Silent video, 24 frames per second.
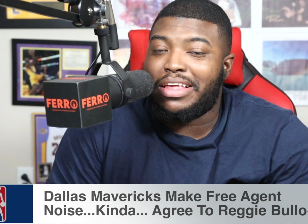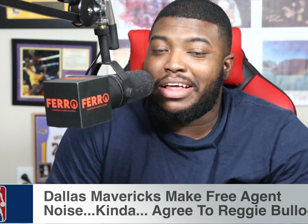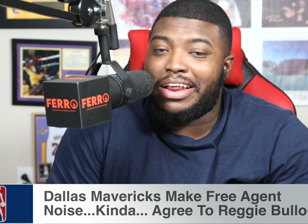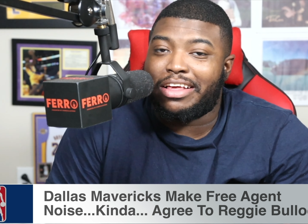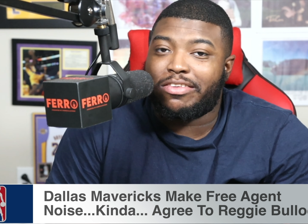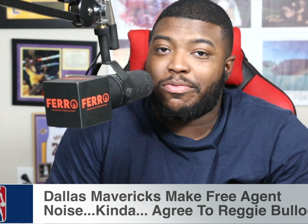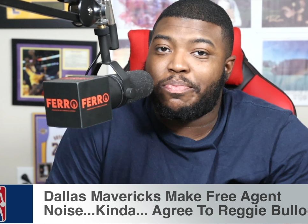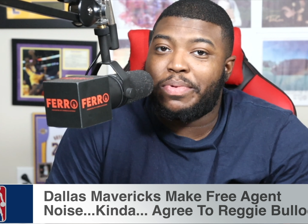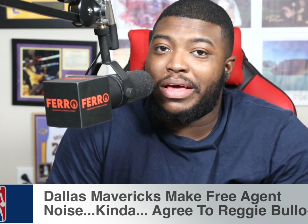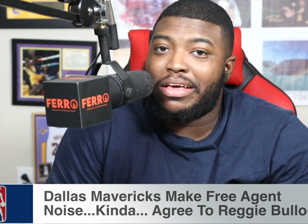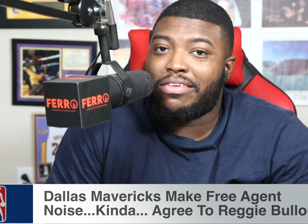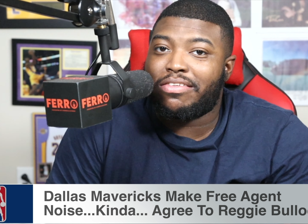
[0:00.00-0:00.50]

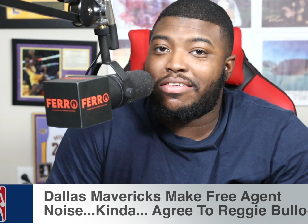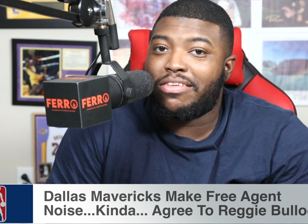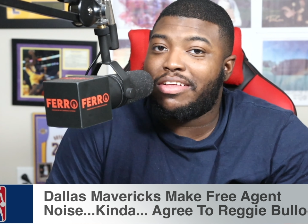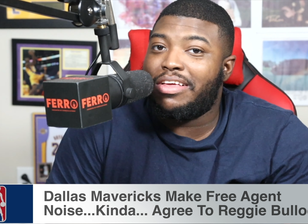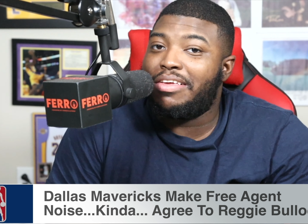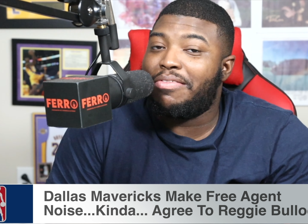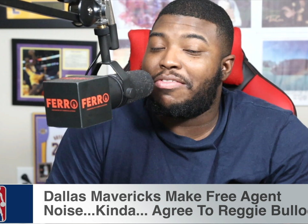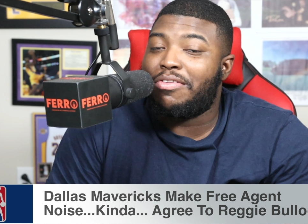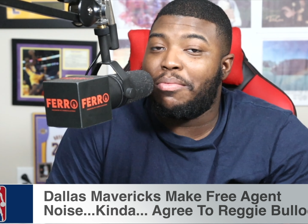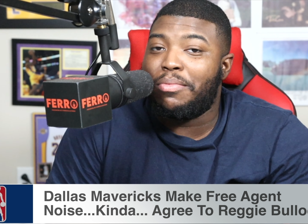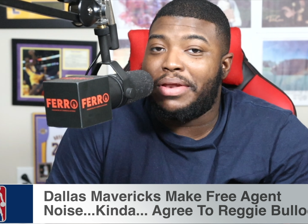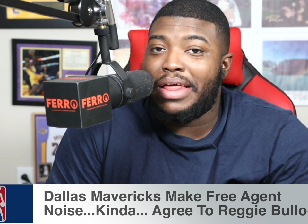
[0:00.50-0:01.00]
especially
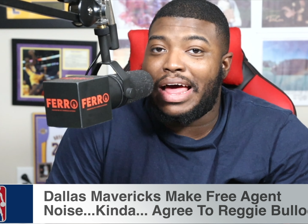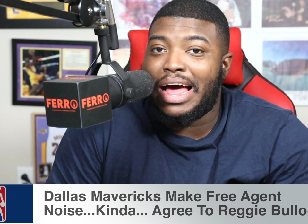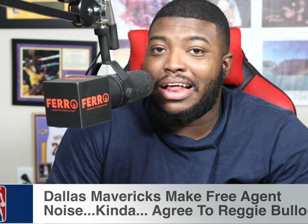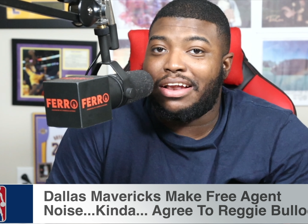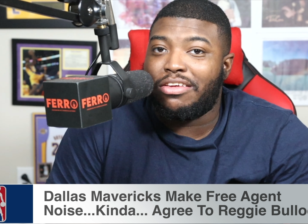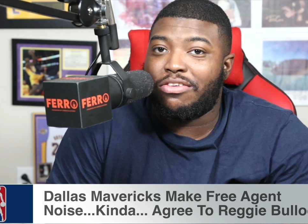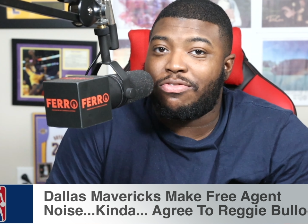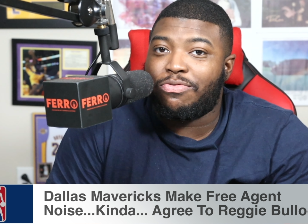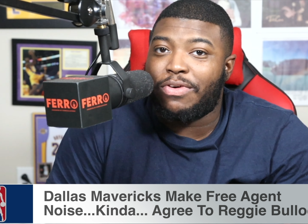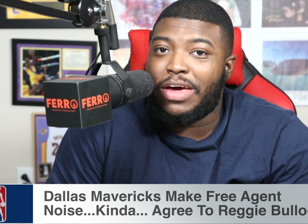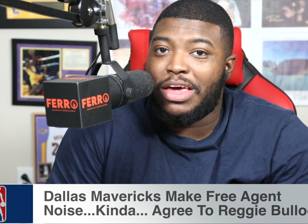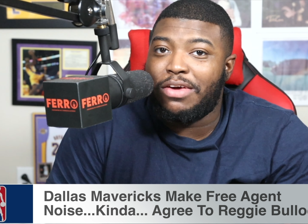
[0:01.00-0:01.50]
some
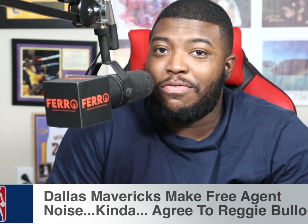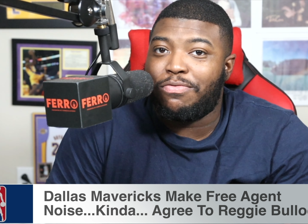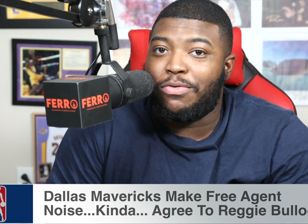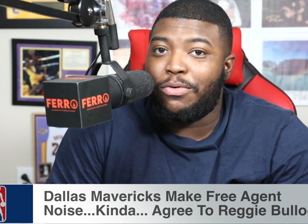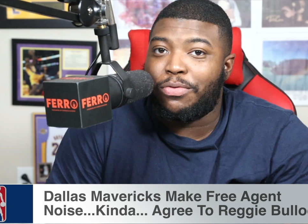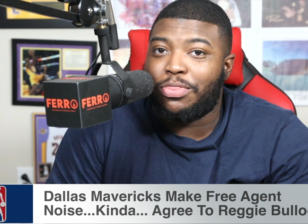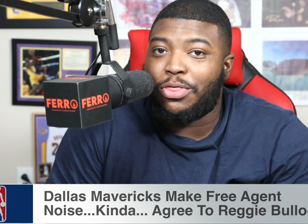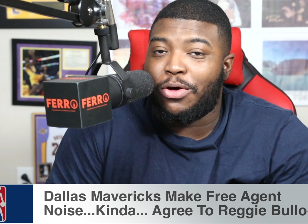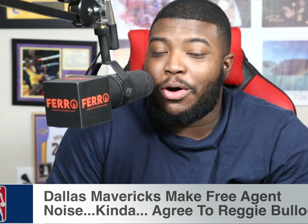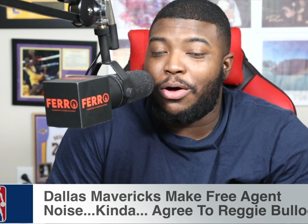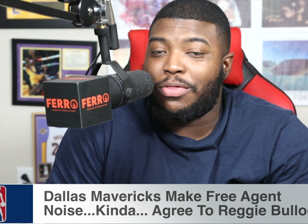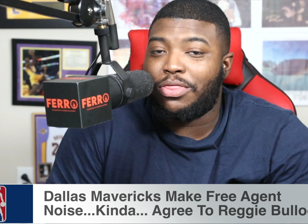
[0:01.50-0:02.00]
Dallas faithful
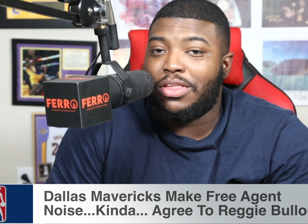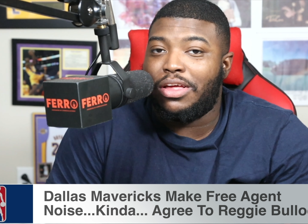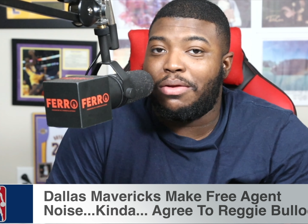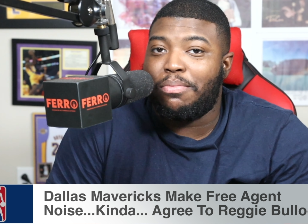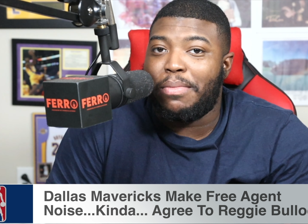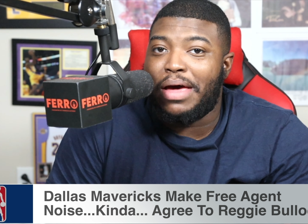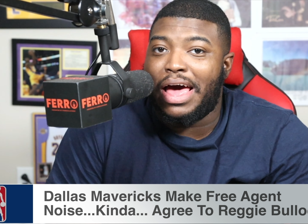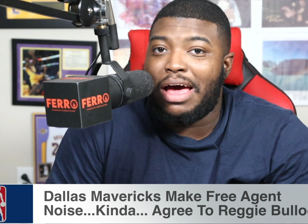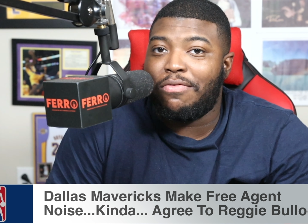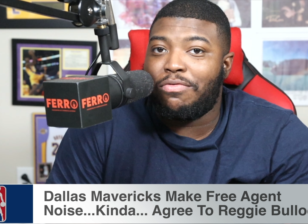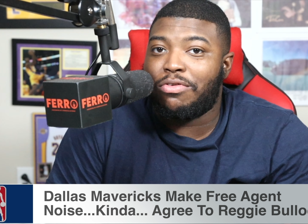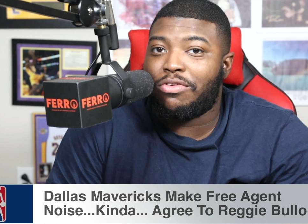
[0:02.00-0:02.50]
thought that
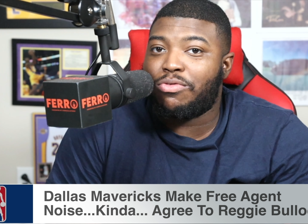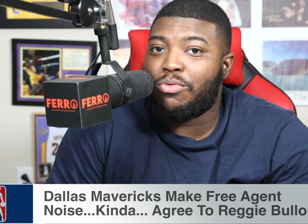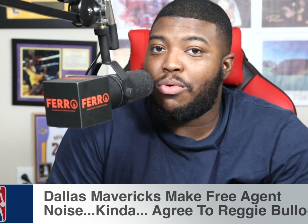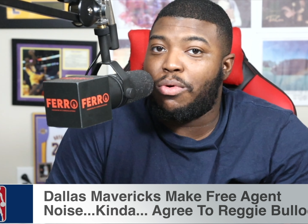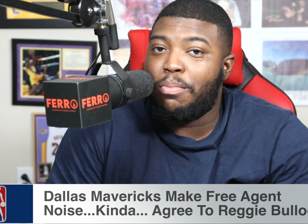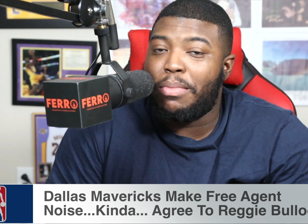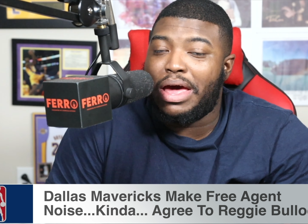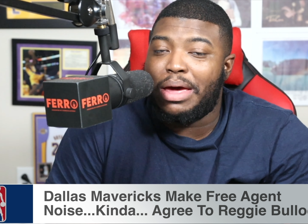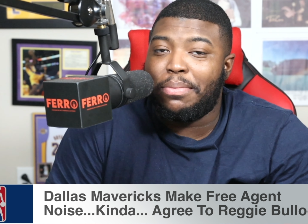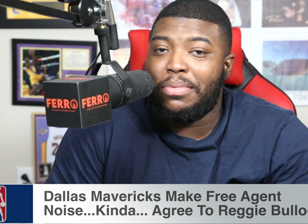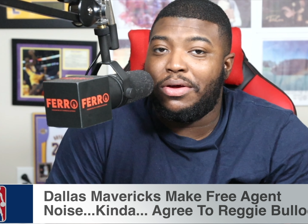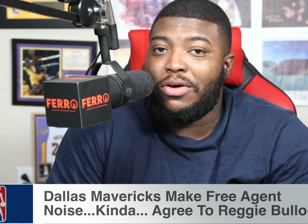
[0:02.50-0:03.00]
Mavericks were
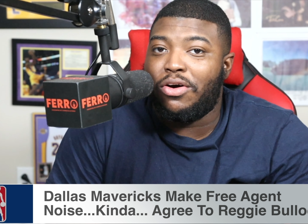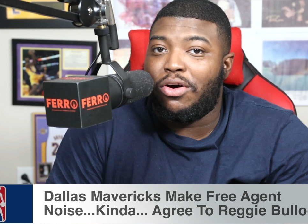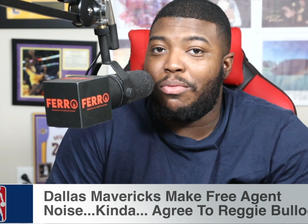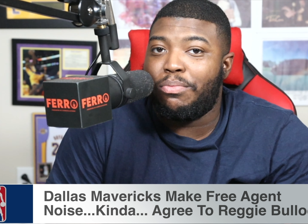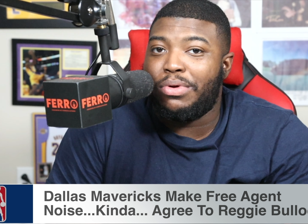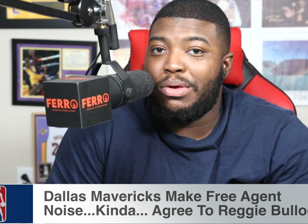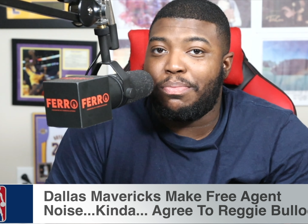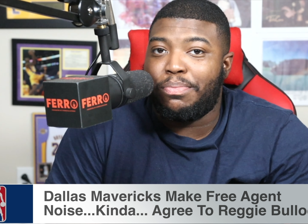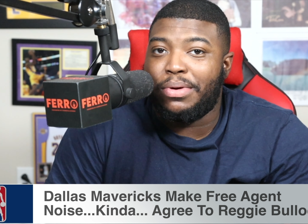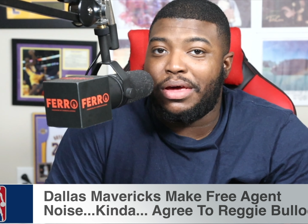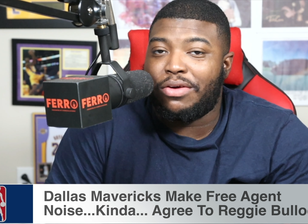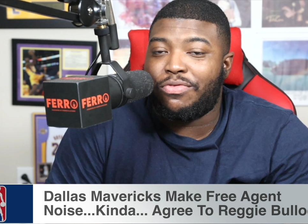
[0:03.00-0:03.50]
maybe going to be
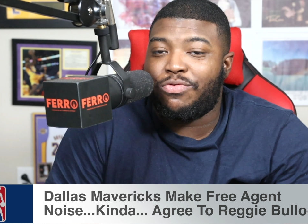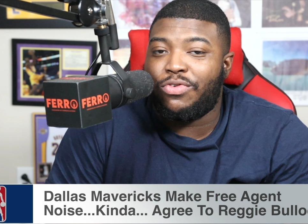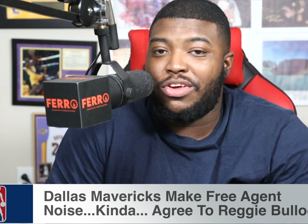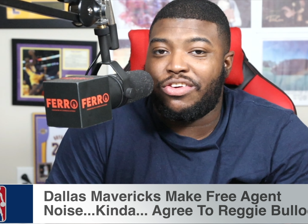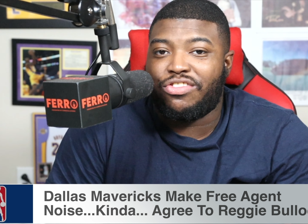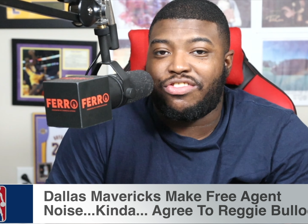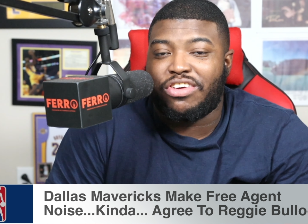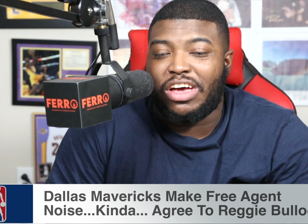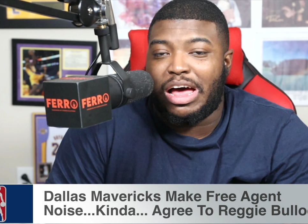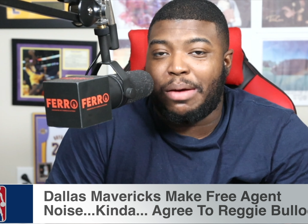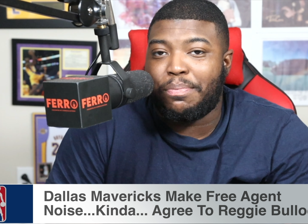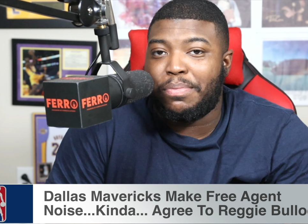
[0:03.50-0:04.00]
big fish
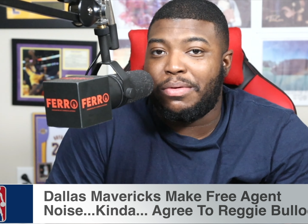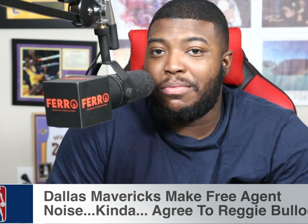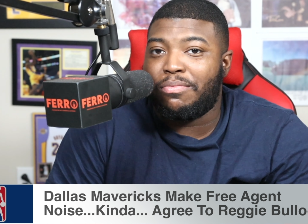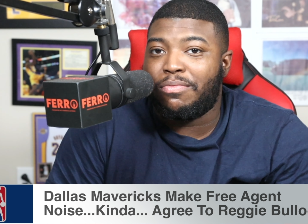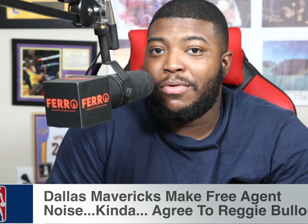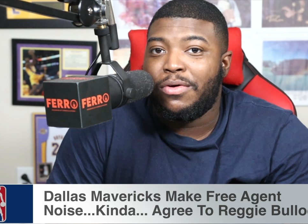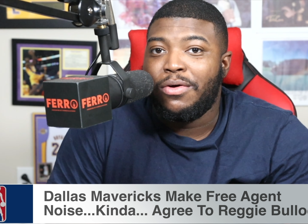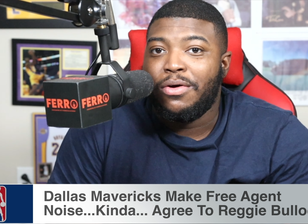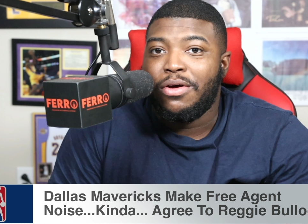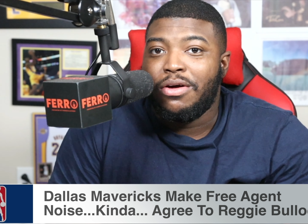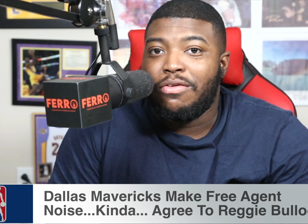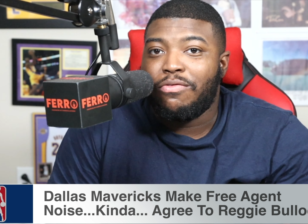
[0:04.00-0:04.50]
shopping
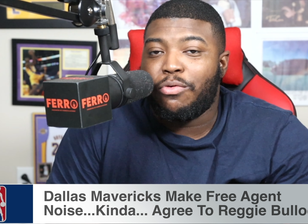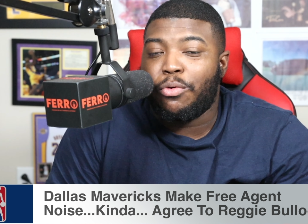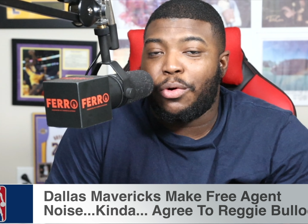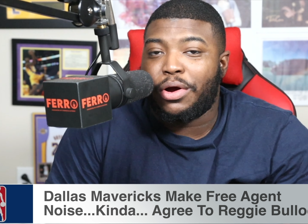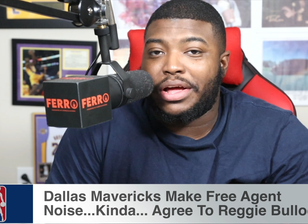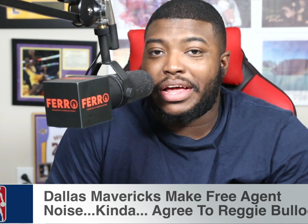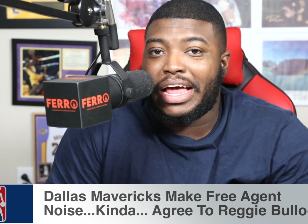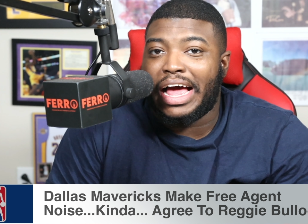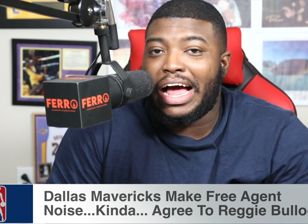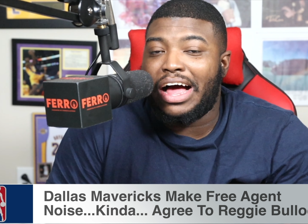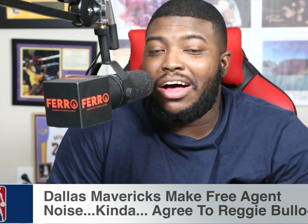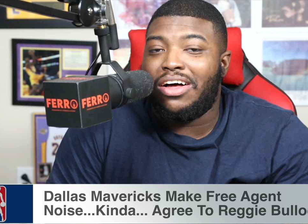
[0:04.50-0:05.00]
for
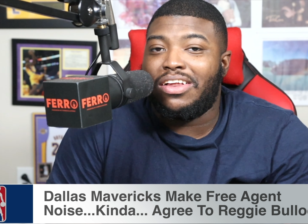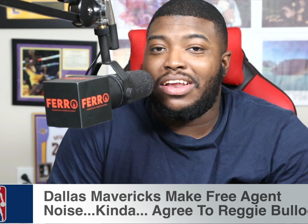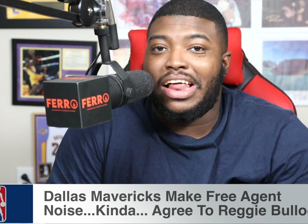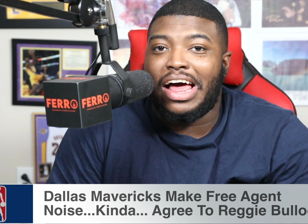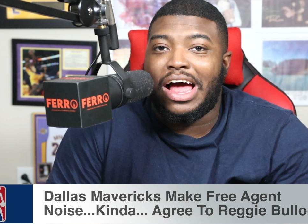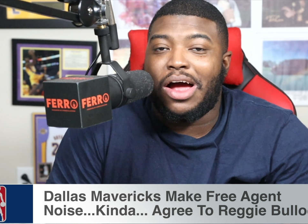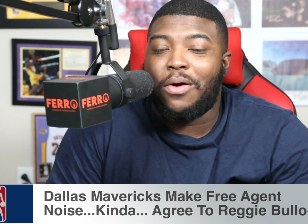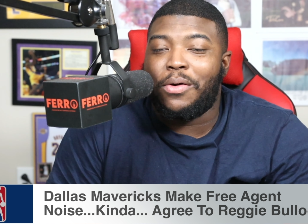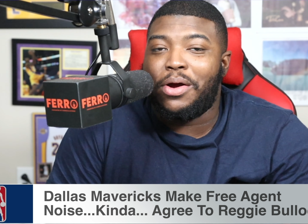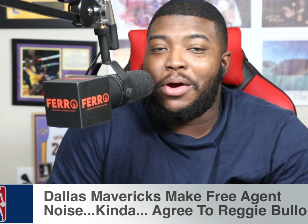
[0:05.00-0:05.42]
Kyle Lowry or